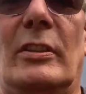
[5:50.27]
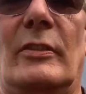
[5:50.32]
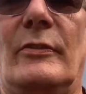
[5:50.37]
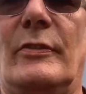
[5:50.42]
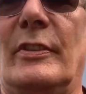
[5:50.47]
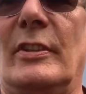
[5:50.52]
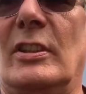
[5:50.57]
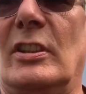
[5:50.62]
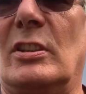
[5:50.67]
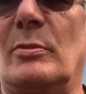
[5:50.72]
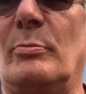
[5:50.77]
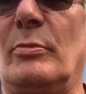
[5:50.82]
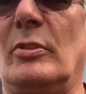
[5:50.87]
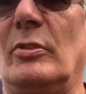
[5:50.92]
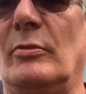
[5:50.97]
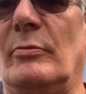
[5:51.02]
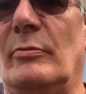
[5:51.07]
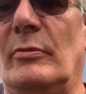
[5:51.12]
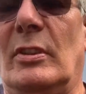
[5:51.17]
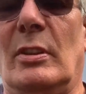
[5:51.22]
finish, but
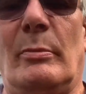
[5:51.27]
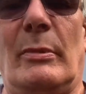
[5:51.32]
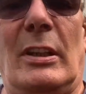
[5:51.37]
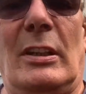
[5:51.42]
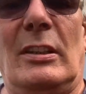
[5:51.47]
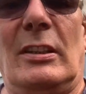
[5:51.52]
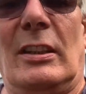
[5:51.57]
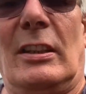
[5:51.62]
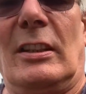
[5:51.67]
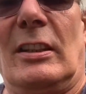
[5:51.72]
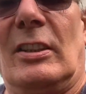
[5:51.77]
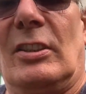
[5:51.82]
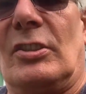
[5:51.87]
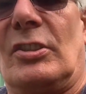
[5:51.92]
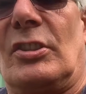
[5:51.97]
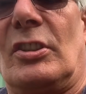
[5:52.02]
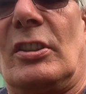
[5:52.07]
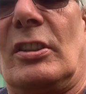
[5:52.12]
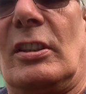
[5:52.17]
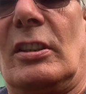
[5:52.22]
the main thing
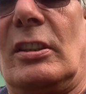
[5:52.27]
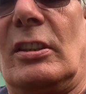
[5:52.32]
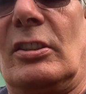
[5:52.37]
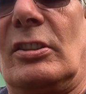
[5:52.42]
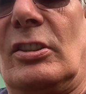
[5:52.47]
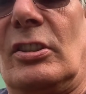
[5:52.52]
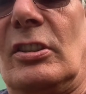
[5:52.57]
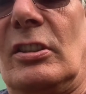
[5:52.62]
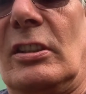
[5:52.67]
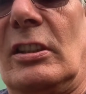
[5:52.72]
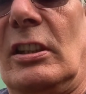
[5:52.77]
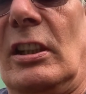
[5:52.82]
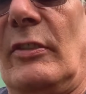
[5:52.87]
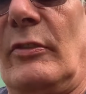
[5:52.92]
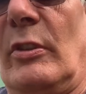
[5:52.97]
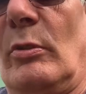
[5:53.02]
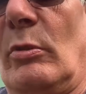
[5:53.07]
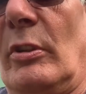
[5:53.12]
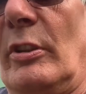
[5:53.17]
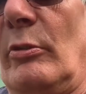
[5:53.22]
is if
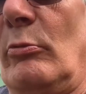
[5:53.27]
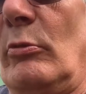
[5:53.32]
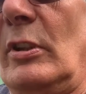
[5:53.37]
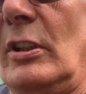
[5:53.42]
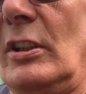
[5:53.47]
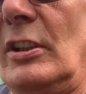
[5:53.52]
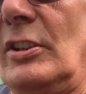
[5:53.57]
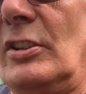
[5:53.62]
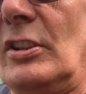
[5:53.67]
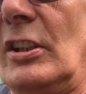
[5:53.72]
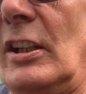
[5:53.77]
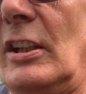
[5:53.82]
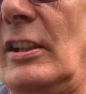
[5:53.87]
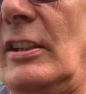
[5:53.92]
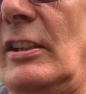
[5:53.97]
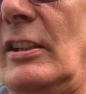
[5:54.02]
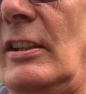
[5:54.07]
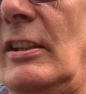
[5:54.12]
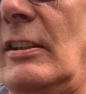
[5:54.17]
you want it really tidy,